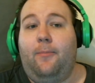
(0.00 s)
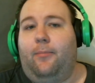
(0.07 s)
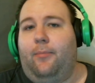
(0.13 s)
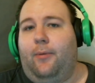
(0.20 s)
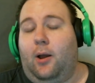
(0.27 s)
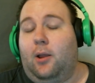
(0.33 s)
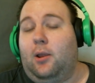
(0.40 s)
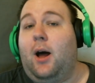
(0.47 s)

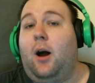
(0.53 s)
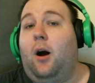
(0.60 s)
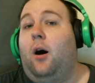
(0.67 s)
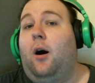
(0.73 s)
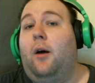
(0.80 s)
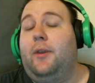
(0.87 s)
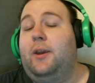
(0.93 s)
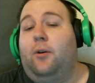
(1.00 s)

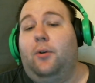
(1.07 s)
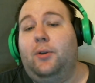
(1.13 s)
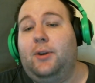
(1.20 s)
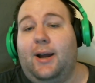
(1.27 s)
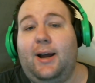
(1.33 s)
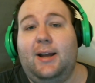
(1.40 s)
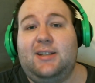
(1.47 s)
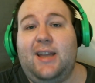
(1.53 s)
all the old
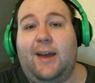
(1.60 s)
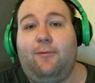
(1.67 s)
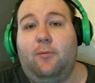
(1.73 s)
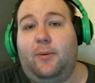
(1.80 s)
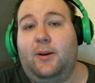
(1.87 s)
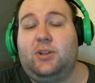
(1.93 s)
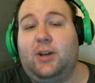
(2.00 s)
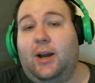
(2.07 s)
gods have a
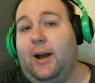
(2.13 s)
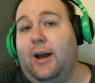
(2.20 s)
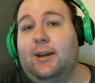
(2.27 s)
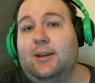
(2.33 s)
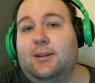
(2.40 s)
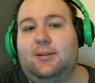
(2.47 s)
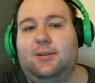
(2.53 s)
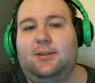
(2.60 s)
bunch of
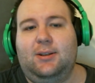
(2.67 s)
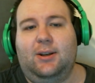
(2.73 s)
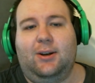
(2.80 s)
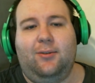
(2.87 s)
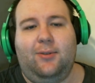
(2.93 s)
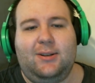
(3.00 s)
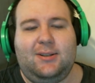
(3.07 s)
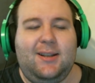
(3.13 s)
eyes.
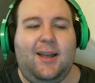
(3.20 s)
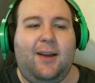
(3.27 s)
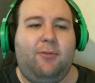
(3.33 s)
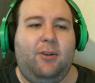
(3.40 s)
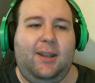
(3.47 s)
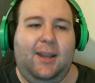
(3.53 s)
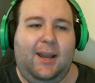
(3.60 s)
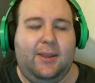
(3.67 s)
So it's not
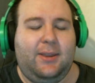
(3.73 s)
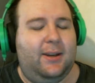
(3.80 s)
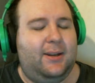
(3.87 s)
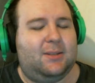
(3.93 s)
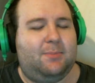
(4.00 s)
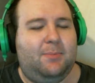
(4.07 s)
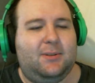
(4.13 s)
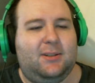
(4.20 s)
really anything
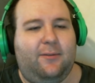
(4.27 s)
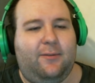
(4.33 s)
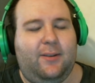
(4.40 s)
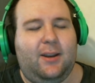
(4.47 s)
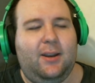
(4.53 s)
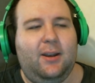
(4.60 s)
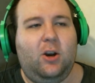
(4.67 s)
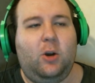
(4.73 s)
in
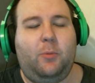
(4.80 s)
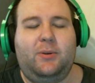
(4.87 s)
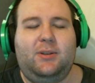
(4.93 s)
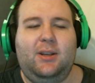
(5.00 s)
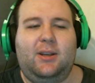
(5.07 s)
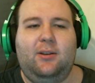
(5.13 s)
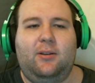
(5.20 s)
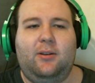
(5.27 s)
specific or
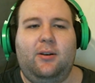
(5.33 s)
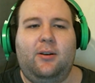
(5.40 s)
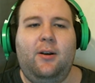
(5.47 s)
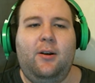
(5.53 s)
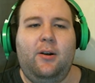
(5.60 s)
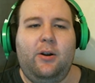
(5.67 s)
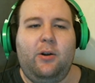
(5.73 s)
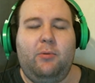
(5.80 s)
particular.
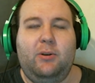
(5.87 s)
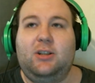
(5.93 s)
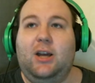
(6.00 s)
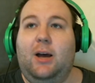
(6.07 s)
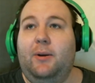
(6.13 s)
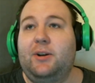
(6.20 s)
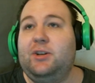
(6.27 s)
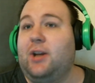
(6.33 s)
We saw
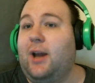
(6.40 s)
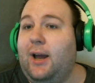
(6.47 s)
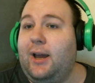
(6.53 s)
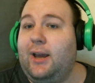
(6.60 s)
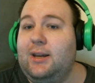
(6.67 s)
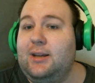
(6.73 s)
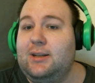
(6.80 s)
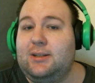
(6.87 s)
a bunch of
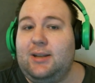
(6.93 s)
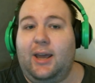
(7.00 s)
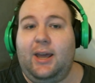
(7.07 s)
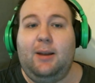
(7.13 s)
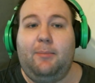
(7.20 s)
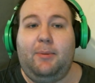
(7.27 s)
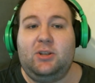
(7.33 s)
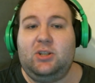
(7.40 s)
eyes
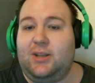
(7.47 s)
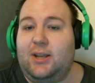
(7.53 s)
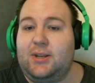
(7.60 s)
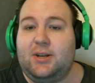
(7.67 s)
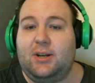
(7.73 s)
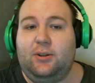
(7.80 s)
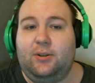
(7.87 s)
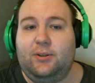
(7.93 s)
and a bunch of
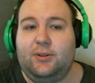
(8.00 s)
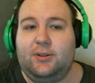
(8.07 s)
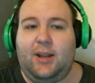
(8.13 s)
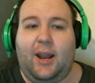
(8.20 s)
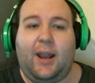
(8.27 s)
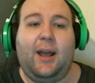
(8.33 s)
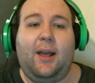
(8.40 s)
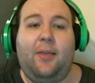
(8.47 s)
tentacles,
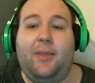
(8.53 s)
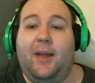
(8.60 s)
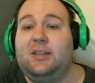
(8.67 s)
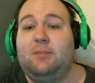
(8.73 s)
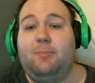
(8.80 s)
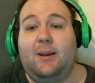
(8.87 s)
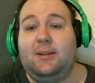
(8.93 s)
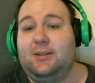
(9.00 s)
and
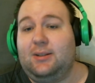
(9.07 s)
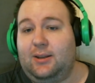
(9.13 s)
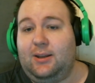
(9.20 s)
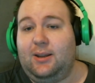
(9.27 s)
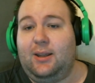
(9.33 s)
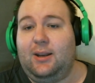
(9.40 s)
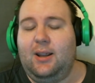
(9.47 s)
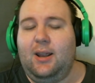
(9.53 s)
that's basically
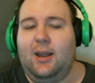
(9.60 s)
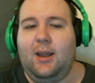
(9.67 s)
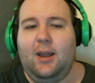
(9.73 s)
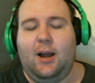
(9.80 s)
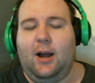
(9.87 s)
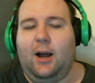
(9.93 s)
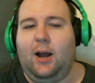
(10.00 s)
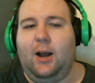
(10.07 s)
it.
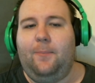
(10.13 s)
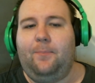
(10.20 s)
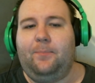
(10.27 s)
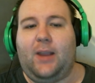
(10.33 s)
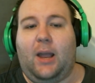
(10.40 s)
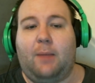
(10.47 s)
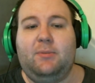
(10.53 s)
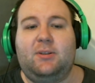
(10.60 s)
I'm
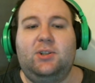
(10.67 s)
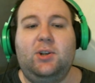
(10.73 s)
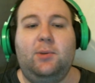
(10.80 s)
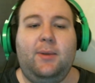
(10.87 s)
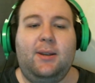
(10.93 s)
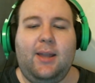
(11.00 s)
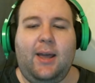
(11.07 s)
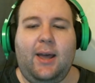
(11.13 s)

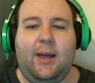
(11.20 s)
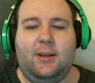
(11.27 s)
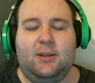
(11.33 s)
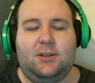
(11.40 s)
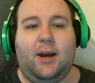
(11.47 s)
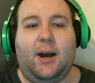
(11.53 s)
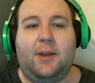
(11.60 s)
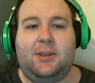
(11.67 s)
assuming that
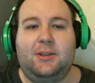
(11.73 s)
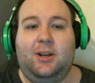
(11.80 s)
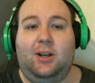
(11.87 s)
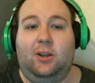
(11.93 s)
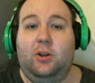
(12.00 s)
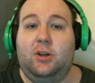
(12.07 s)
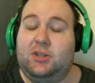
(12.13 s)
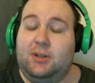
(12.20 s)
N'Zoth is going
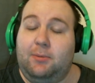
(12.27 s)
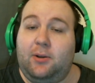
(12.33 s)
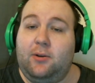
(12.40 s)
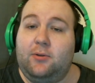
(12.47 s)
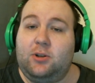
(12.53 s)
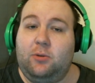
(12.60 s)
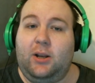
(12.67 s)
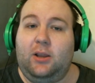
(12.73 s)
to look
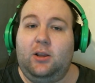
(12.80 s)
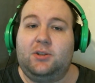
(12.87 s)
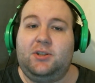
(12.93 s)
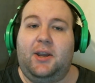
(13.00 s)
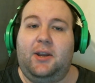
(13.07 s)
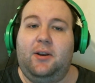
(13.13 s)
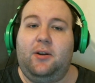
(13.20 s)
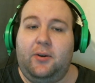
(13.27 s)
similar to what he looks
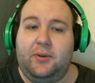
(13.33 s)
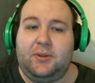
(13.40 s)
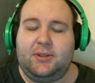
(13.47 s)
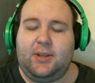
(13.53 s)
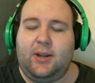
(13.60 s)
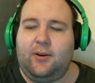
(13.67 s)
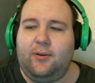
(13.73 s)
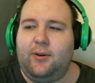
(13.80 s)
like in
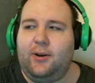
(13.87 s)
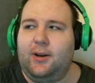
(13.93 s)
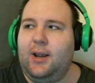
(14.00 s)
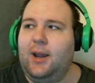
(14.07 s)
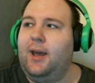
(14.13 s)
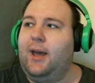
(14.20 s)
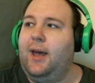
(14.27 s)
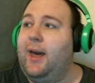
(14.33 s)
Hearthstone,
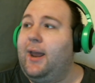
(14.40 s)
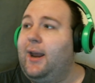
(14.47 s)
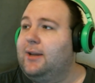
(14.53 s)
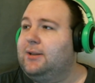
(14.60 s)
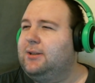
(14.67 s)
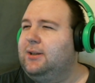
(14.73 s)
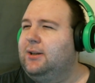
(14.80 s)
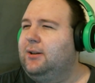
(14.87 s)
and I
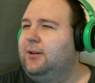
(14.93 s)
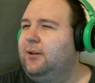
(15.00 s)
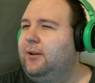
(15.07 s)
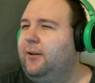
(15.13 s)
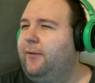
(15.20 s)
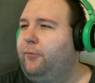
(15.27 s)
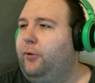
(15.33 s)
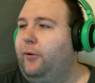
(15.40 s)

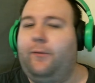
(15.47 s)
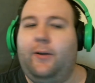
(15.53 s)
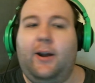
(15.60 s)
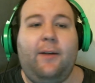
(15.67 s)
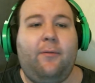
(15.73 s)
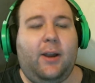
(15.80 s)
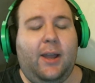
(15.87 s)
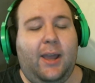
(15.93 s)
still will
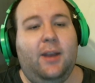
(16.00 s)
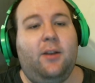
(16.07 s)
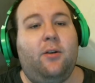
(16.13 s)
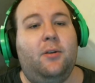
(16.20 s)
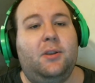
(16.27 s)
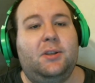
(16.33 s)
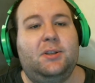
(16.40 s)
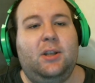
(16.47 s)
forever hate
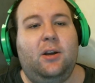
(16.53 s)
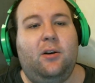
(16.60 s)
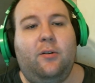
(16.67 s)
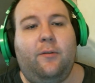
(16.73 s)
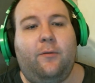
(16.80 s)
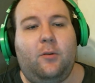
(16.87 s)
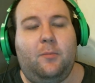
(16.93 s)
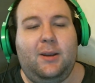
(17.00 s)

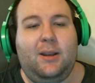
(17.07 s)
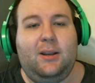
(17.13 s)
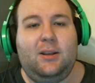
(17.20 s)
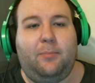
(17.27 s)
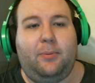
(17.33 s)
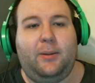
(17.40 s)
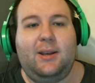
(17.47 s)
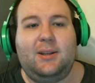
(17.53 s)
Hearthstone for being the
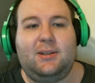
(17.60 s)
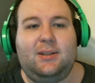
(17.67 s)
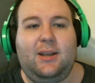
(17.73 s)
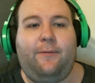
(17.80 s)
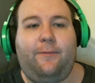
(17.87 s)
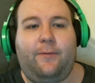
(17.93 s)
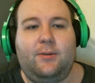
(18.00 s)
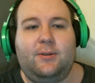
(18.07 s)
place
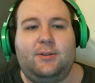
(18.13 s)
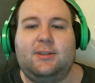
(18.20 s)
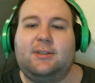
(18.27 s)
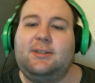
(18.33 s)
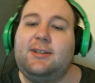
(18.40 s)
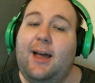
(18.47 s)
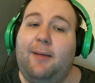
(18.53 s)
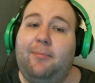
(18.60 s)
that first
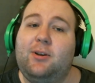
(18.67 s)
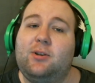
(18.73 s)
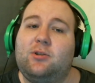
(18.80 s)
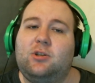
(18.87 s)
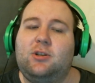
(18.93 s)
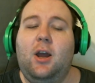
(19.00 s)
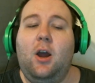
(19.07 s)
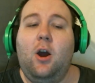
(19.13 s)

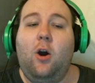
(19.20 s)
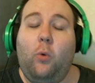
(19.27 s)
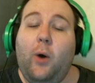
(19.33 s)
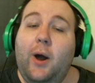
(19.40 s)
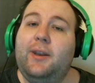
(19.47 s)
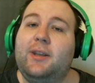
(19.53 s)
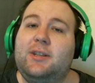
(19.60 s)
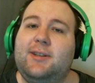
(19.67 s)
established
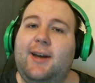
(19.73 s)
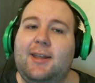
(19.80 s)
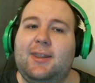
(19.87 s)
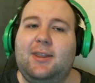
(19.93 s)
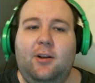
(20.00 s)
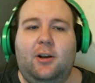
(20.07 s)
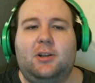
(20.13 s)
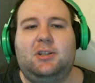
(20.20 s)
what
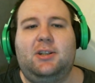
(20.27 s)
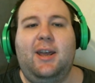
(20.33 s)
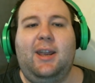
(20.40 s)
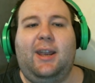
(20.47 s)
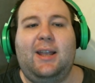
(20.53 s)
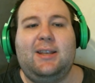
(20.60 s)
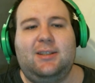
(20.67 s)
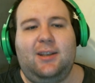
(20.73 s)
N'Zoth looks
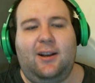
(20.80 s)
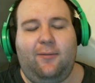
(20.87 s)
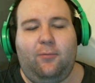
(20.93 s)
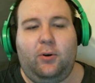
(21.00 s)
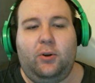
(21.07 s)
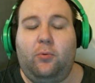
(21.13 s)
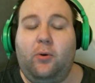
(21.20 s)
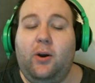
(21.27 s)
like instead of
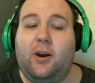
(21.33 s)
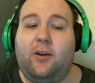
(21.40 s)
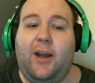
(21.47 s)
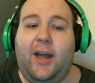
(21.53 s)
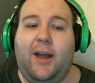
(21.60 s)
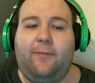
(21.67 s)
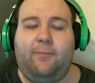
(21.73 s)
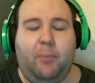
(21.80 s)
World of
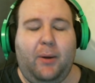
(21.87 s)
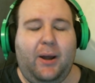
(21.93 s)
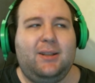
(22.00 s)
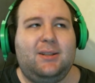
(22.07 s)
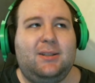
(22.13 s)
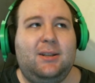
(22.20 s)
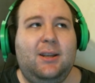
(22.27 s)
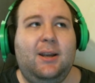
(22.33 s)
Warcraft,
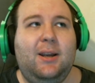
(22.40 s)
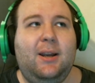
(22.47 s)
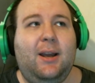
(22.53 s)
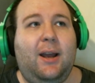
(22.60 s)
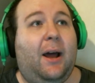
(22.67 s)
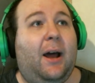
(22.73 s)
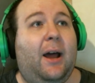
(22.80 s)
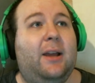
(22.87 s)
but
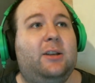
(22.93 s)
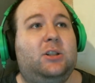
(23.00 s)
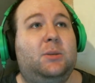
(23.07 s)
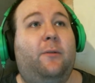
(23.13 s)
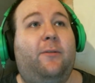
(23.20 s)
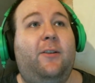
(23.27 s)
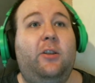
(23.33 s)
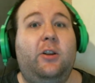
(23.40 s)
I assume
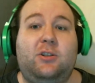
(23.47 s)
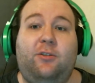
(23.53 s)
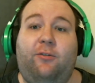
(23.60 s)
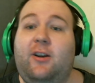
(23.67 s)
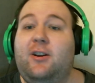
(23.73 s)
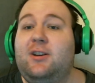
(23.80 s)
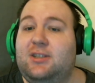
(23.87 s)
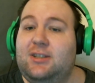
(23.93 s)
if he looks
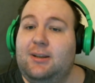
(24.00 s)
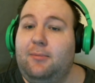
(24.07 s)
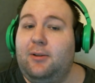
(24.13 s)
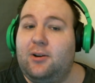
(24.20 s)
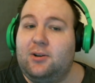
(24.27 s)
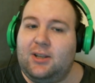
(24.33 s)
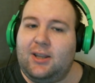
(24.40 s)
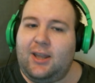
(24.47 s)
very
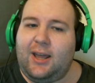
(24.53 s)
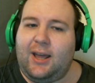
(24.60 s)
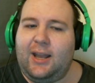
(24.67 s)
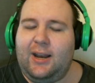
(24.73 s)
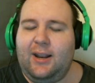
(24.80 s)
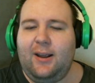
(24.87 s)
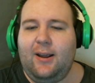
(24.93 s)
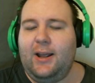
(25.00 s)
similar to
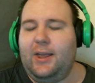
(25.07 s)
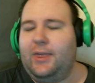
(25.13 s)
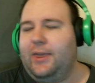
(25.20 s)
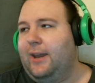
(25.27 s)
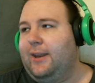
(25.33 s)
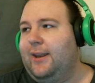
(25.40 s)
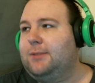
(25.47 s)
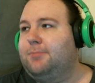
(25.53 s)
that,
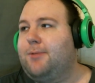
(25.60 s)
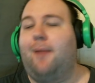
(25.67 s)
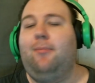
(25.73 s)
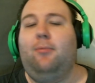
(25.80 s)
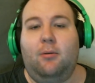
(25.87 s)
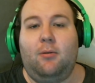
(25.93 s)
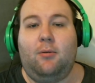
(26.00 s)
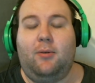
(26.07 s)
then that's
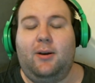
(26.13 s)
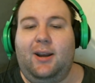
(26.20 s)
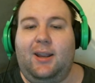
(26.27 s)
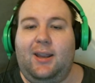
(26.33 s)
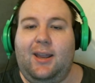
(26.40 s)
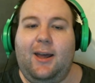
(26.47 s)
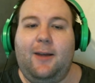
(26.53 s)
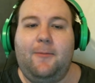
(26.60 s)
probably what we're going to
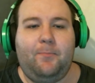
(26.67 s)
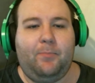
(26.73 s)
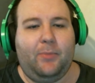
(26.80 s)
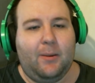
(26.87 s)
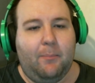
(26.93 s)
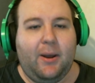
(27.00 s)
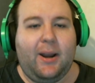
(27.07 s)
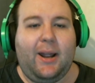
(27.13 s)
get.
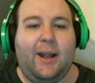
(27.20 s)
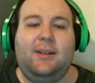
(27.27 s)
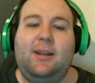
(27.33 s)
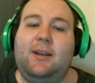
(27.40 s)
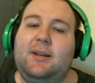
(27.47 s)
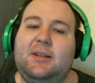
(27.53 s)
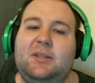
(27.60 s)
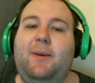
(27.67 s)
But I
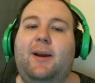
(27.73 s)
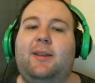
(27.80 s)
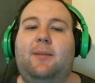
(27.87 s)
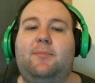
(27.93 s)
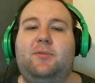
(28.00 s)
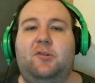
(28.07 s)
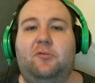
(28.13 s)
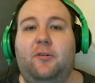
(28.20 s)
didn't expect
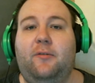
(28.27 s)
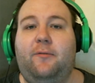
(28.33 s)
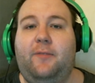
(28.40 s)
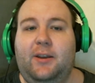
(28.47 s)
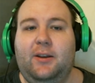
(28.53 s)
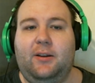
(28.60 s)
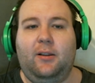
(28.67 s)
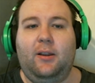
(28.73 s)
them to
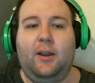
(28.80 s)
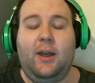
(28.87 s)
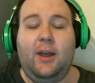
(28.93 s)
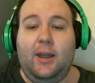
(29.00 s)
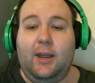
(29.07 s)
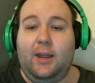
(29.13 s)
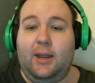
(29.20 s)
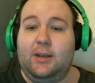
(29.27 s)
reveal
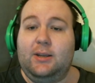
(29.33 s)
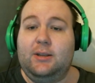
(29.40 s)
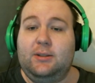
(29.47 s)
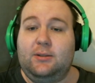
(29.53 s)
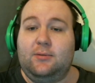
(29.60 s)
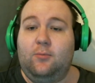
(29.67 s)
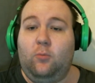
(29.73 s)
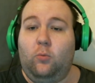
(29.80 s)

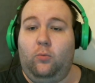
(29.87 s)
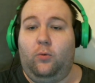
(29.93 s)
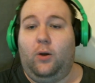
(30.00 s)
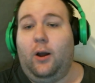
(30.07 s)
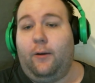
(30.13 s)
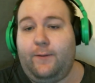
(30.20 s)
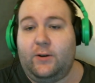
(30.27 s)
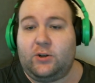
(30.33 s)
his
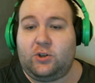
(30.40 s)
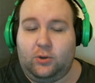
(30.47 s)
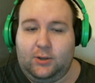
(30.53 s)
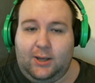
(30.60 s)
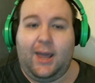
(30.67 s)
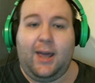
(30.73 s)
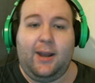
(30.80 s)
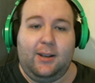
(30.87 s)
official
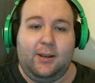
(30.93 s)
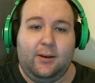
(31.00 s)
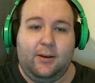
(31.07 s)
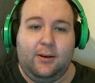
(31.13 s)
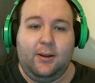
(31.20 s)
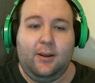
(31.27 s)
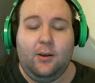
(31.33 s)
canon